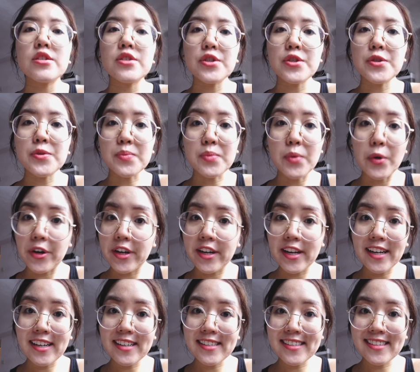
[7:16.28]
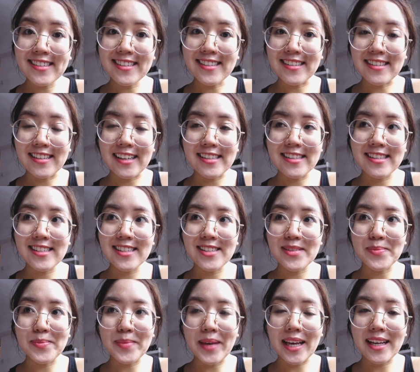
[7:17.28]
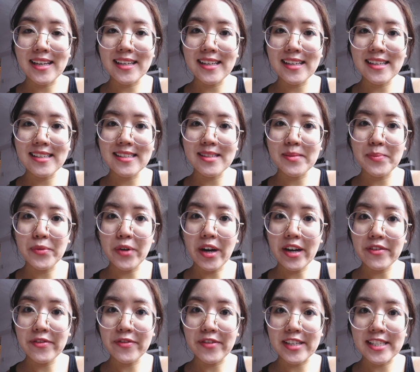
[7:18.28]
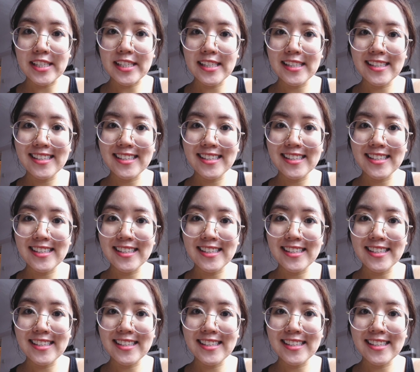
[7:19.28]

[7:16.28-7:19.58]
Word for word: Good morning. Let's make some breakfast.